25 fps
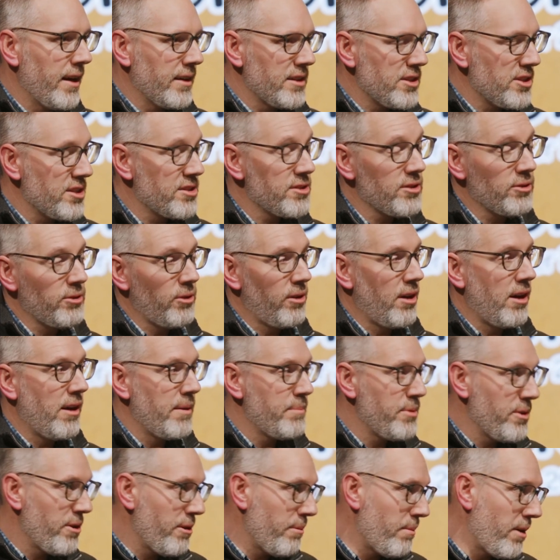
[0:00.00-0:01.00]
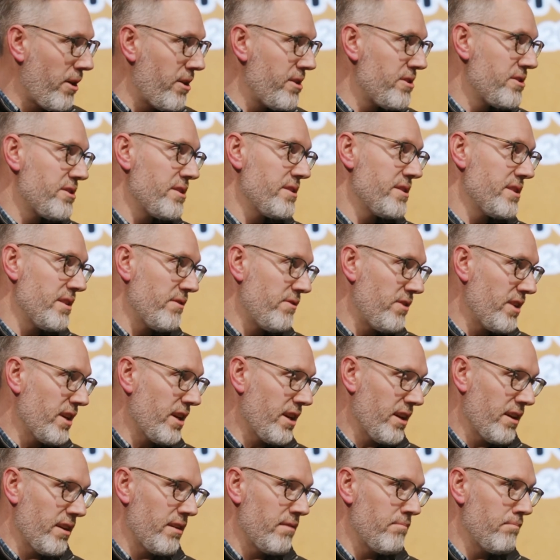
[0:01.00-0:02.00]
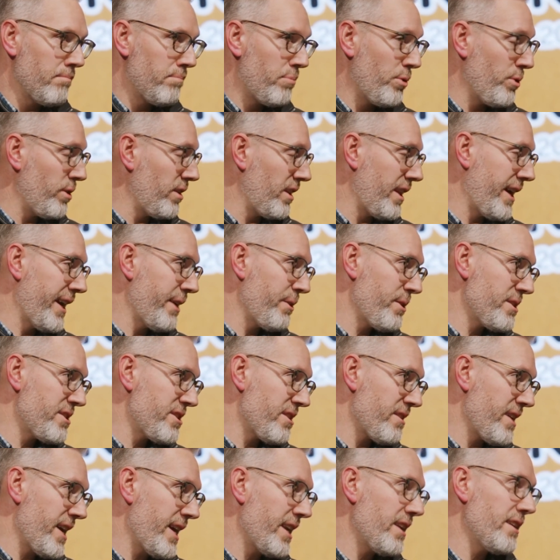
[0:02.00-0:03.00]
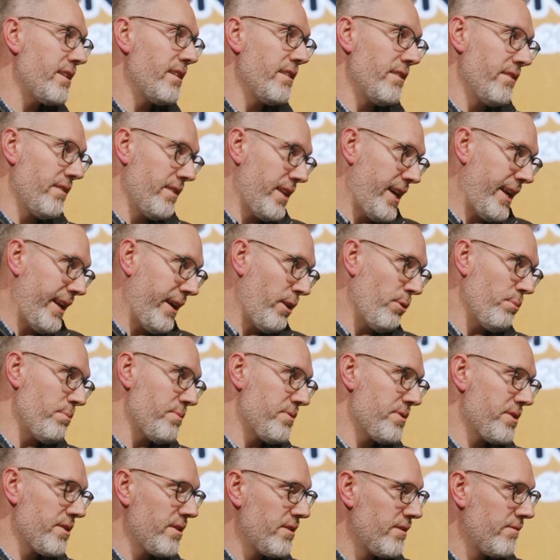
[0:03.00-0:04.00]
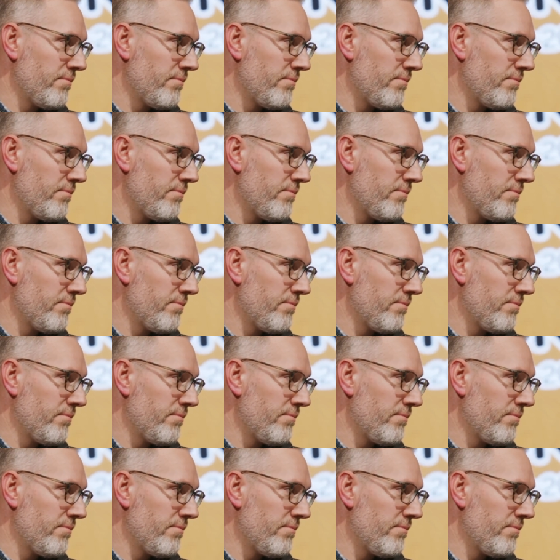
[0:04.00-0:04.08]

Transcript: describe your emotions, if you can put language around it, that helps.